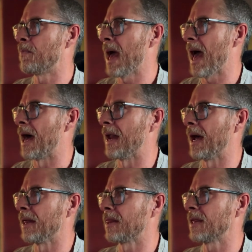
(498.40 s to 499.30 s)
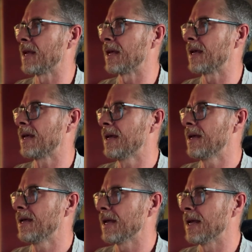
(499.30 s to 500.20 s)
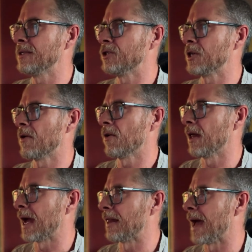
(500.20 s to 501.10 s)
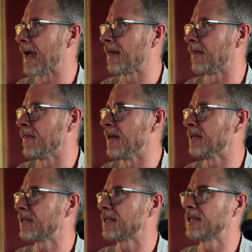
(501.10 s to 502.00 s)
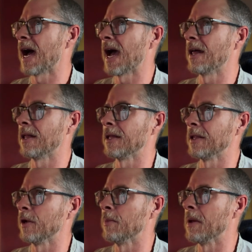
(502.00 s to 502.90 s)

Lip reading: bad. I think in general I like this style a little